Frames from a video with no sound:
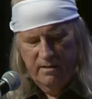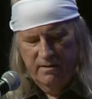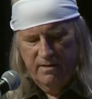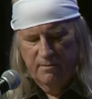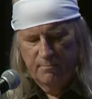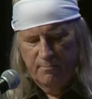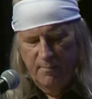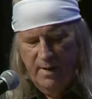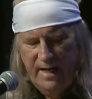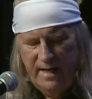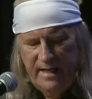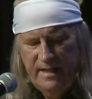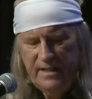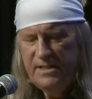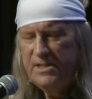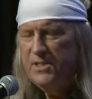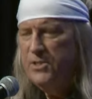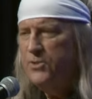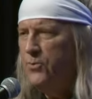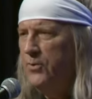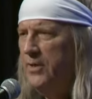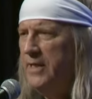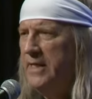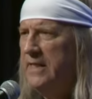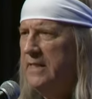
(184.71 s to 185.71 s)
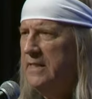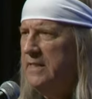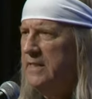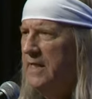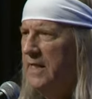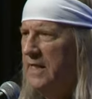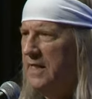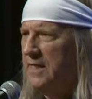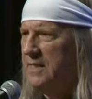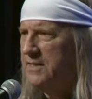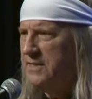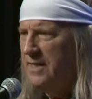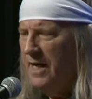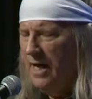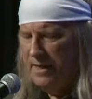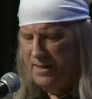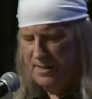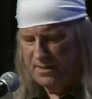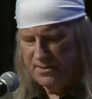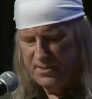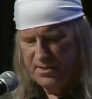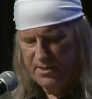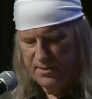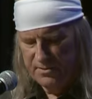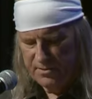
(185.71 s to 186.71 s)
the Main Street
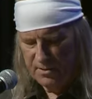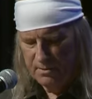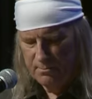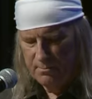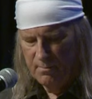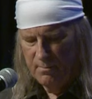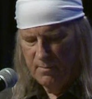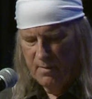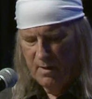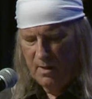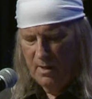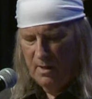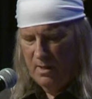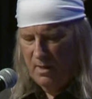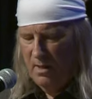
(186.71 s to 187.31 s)
exoticism